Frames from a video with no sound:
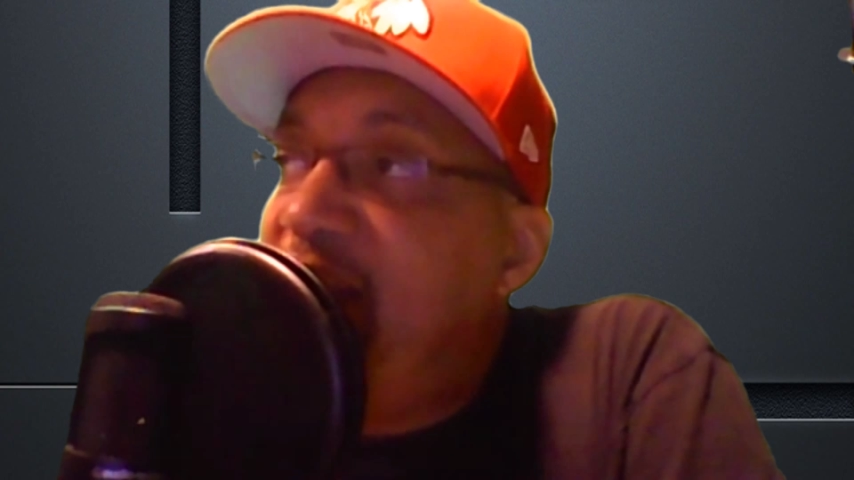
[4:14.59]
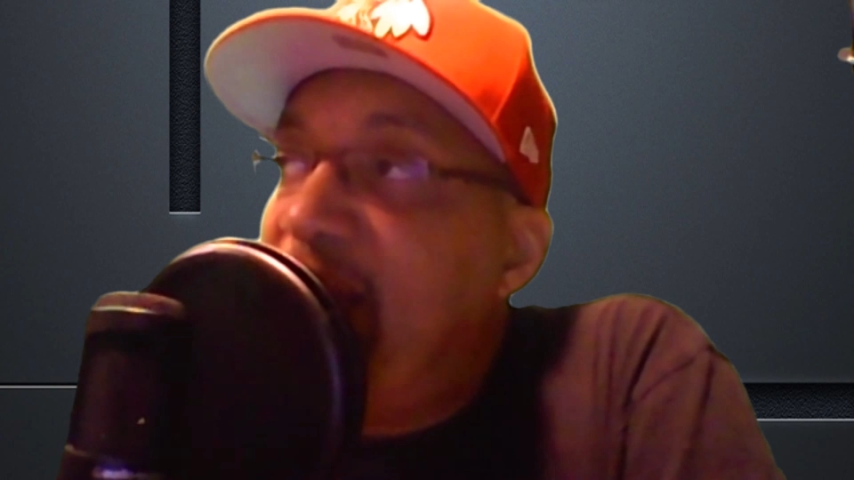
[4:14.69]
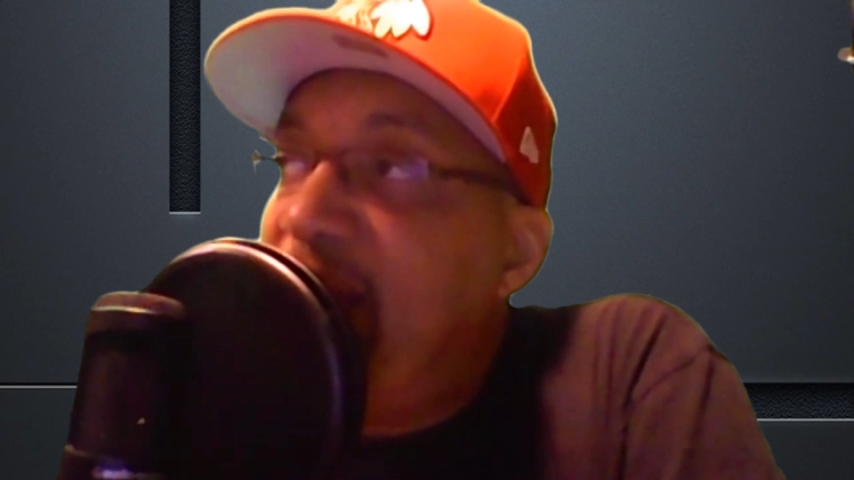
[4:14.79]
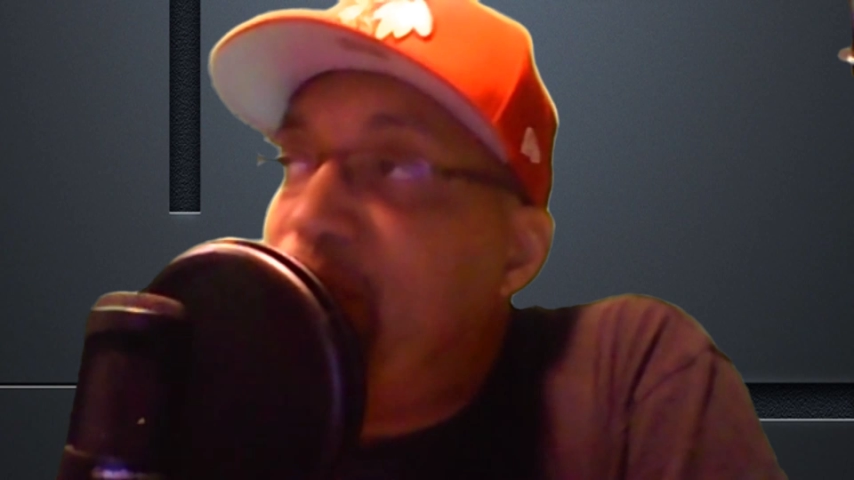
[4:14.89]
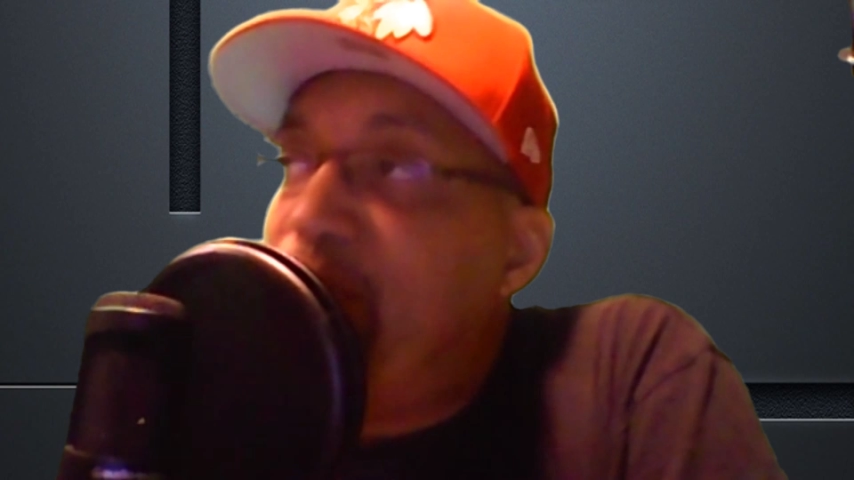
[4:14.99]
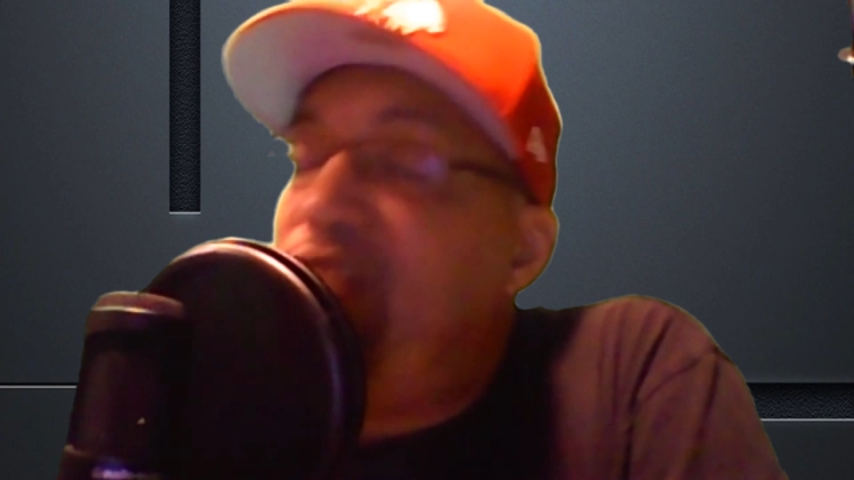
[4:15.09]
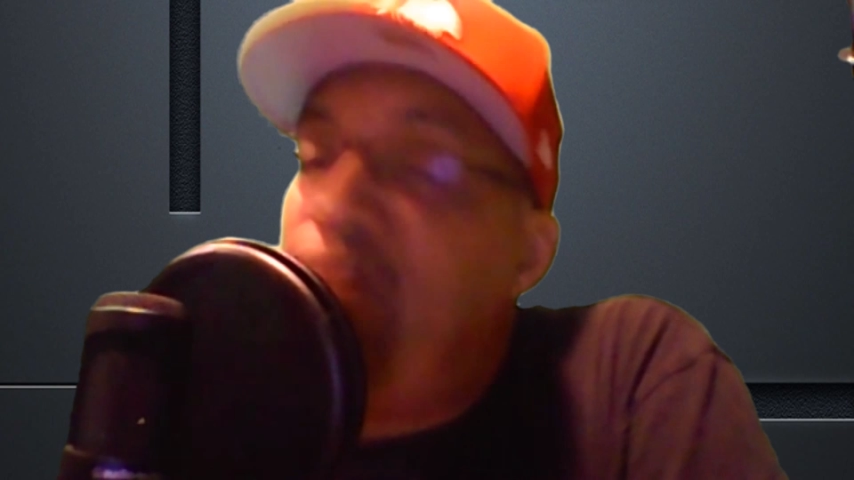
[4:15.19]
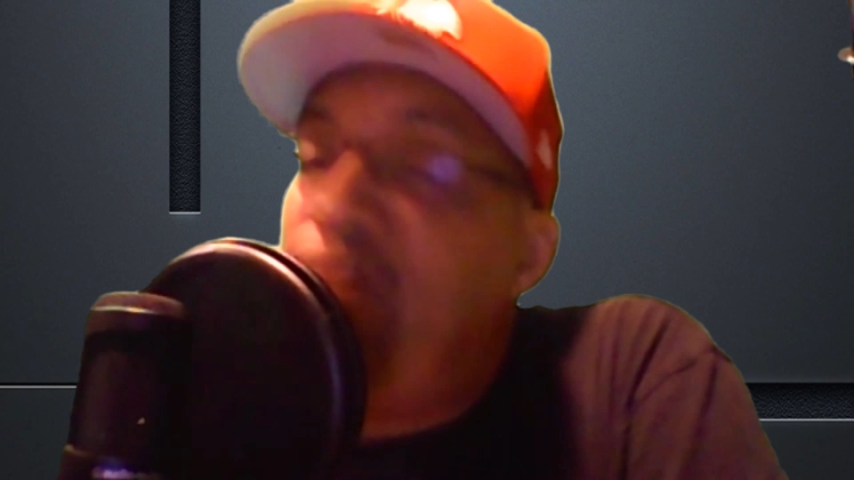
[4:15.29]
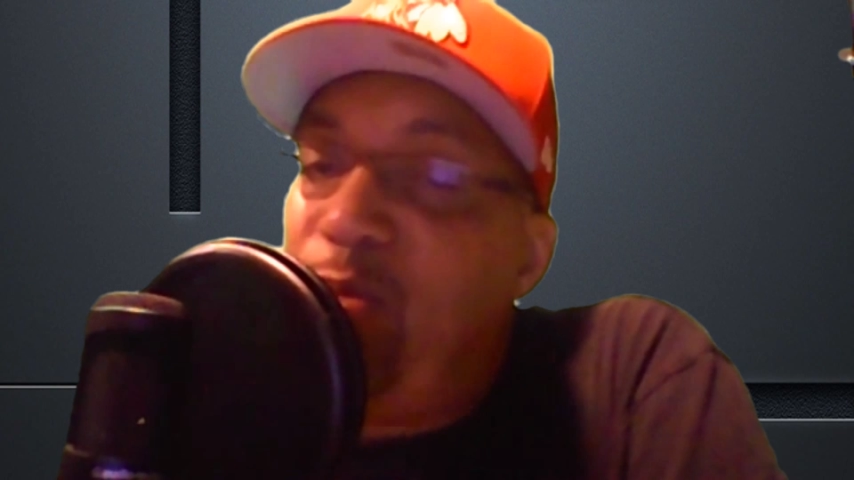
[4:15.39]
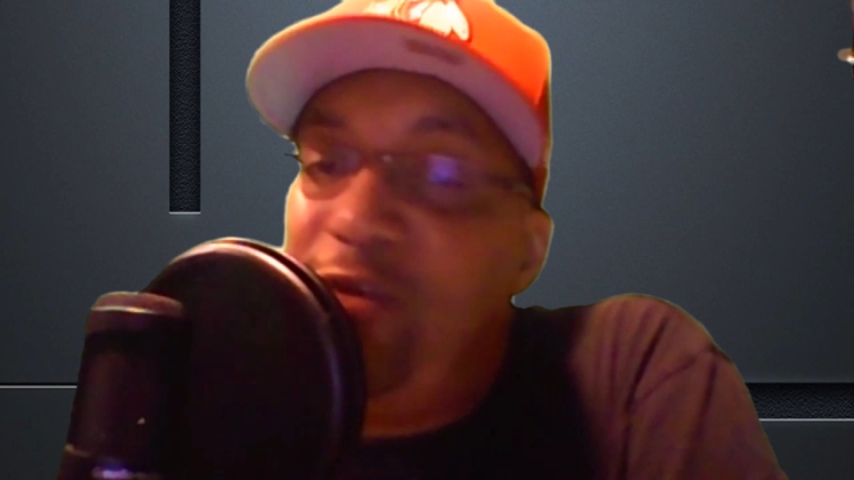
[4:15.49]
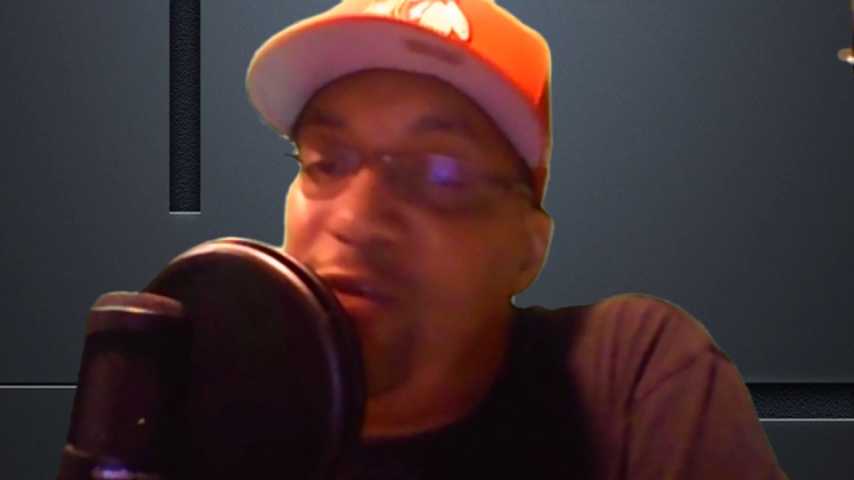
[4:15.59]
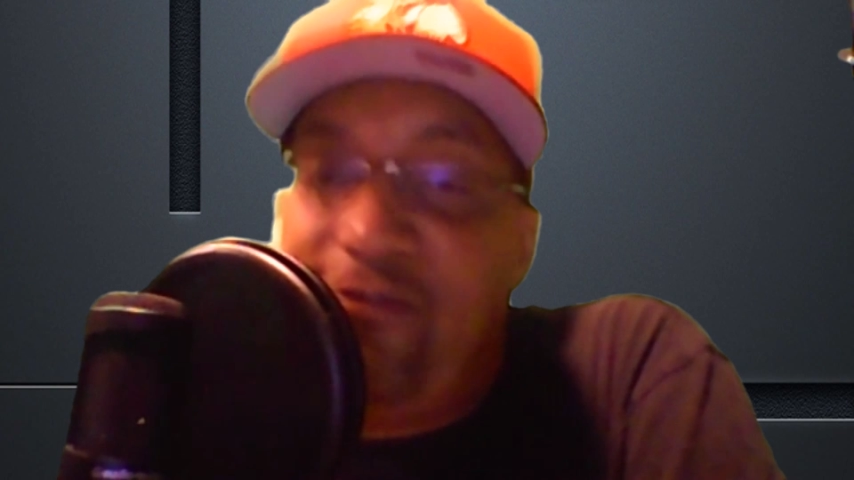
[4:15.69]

game 34 points,